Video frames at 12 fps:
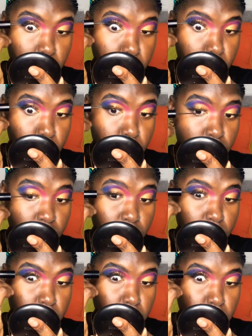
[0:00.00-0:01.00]
and I'm also
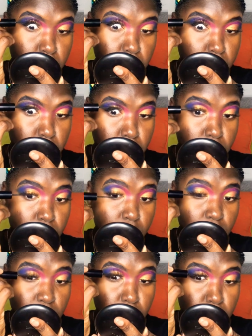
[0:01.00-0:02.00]
going in with a
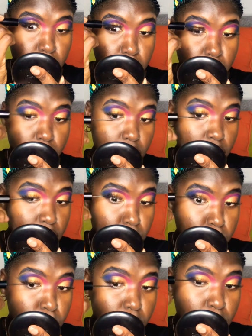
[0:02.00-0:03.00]
pencil just
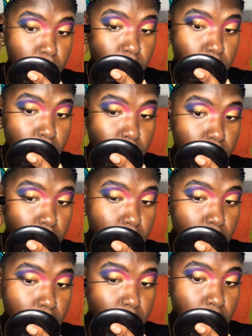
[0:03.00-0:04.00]
to press it
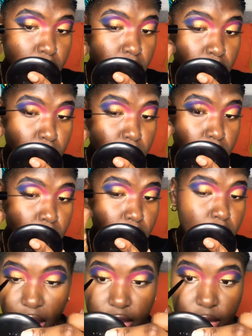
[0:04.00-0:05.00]
in and
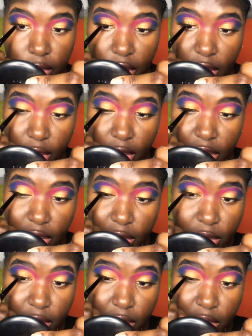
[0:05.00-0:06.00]
making sure that it's
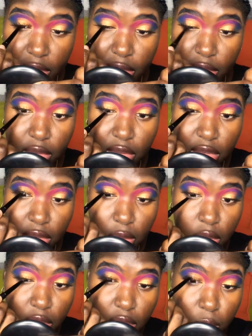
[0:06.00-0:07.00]
glued
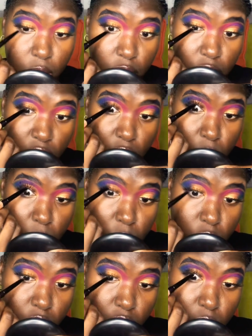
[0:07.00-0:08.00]
down. Now we're just
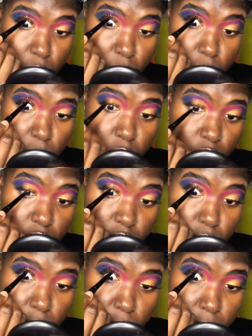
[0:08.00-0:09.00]
cleaning out the
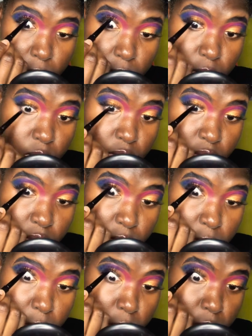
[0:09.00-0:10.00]
fallout on
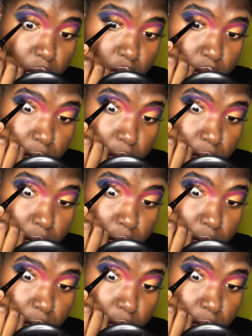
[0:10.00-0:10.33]
my face